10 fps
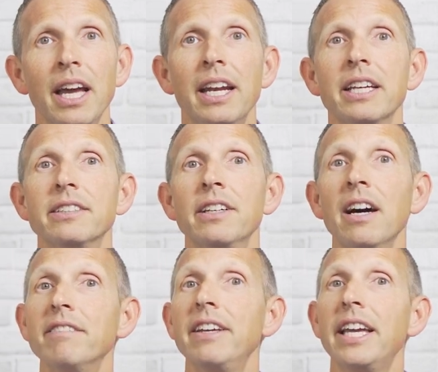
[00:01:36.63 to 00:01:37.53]
and has
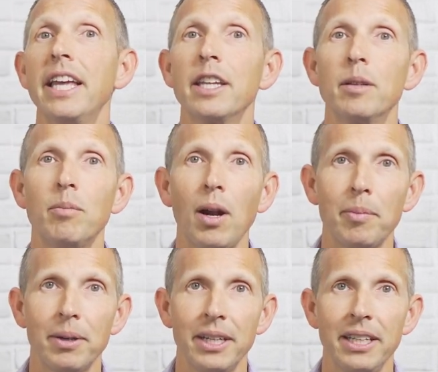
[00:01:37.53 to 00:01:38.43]
not vacated the
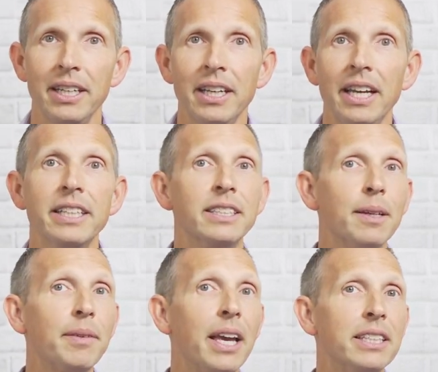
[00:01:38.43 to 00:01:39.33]
property, in
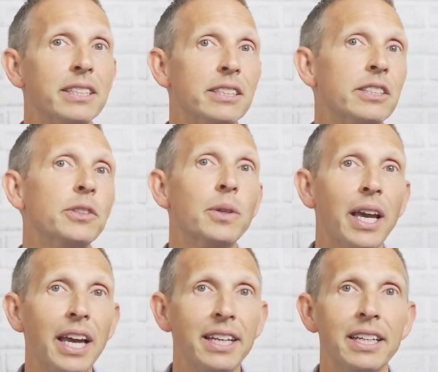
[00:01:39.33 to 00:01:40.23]
some cases you
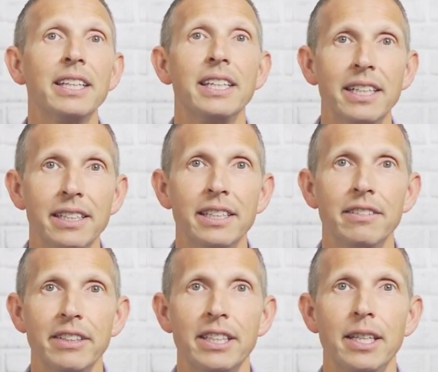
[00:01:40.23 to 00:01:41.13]
can legally
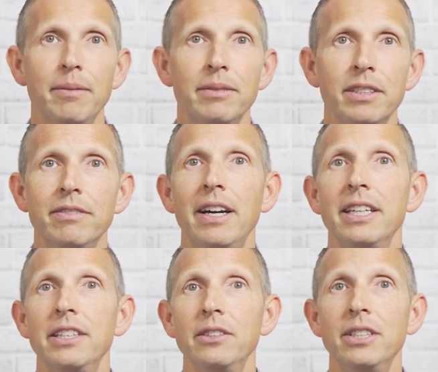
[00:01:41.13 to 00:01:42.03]
evict them to
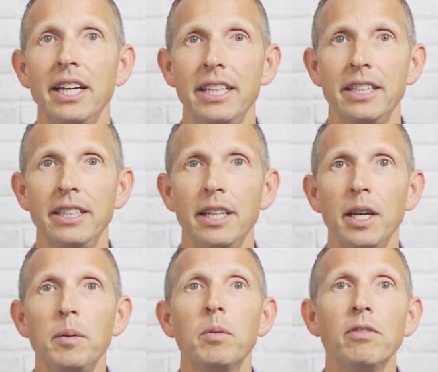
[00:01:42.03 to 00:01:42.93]
find a new tenant,
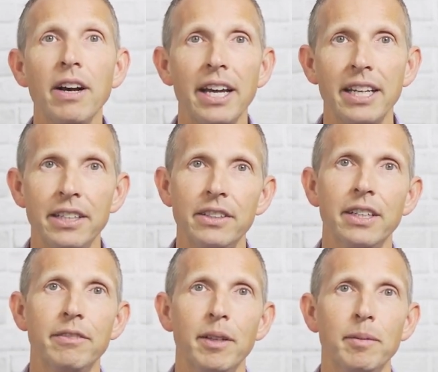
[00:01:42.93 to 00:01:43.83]
provided you
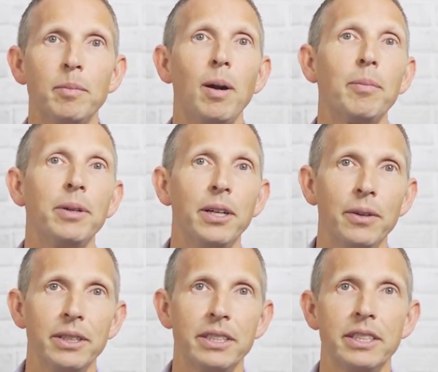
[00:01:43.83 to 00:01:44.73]
give them the proper
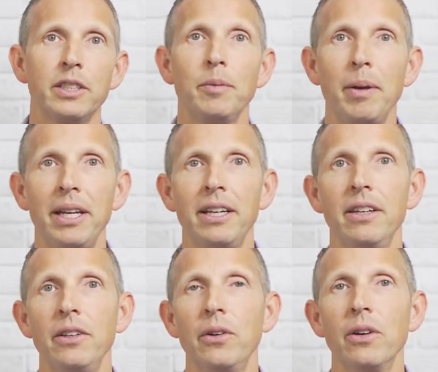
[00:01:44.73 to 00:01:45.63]
notice depending
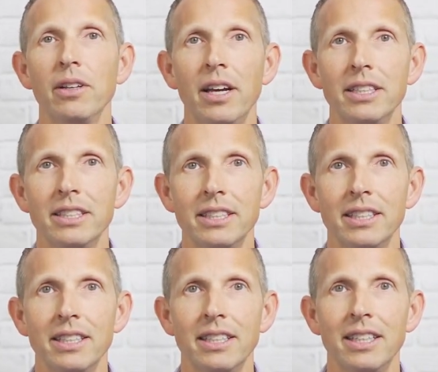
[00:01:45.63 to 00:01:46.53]
on local
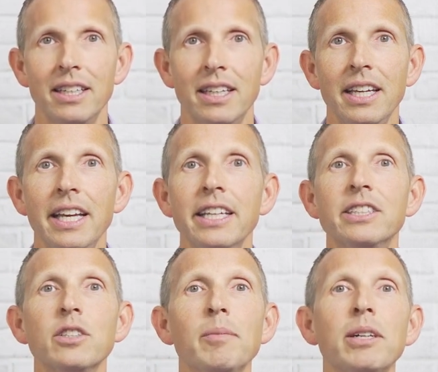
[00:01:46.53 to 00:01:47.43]
laws. In
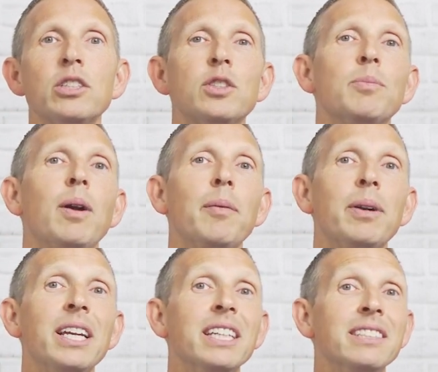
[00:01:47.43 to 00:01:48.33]
so much as the
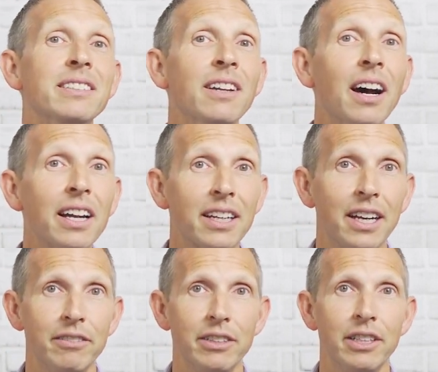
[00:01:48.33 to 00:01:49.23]
property is not
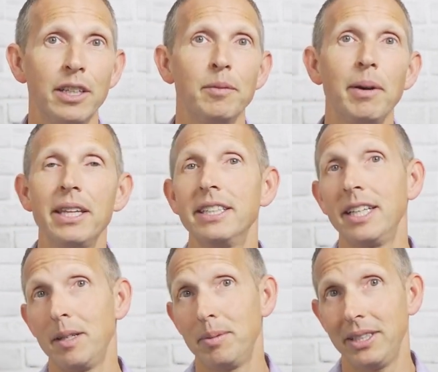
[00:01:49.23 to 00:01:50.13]
covered by the
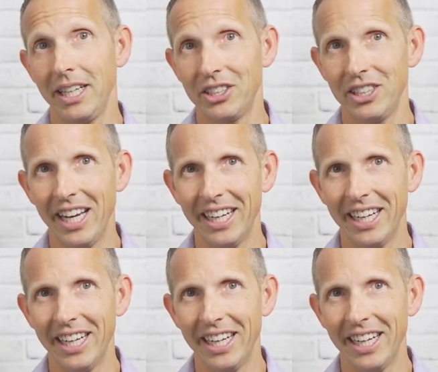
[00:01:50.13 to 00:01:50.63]
Tenant Protection